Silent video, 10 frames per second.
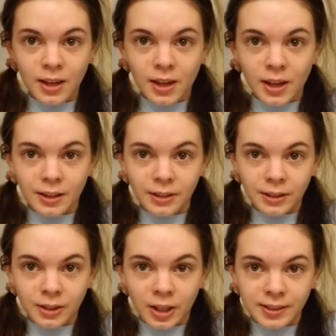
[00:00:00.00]
and you're going to
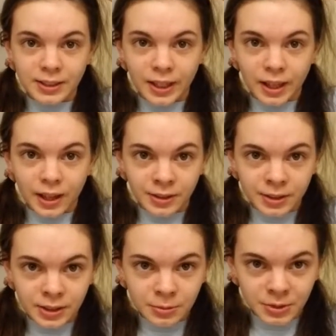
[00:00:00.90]
cross that under
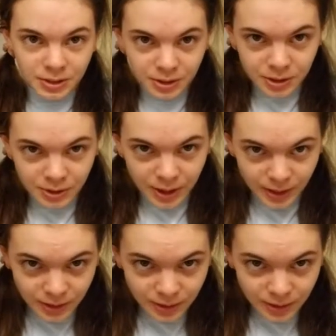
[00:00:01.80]
the middle strand.